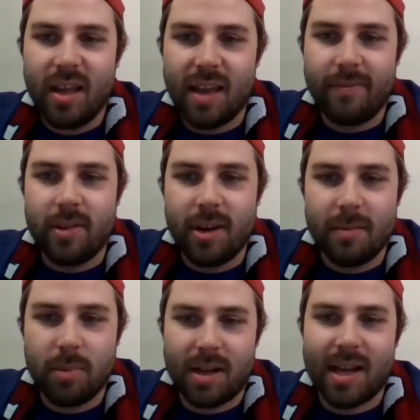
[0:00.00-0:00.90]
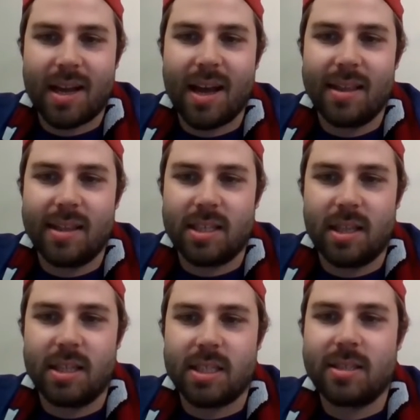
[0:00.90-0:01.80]
if you didn't put Kaká on this
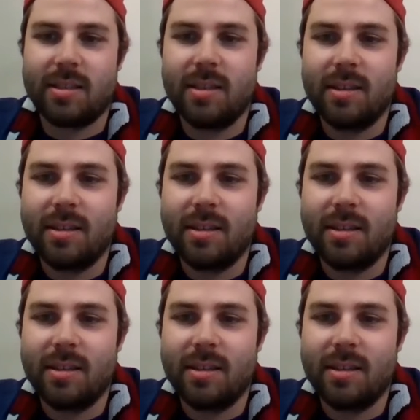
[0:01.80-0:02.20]
list,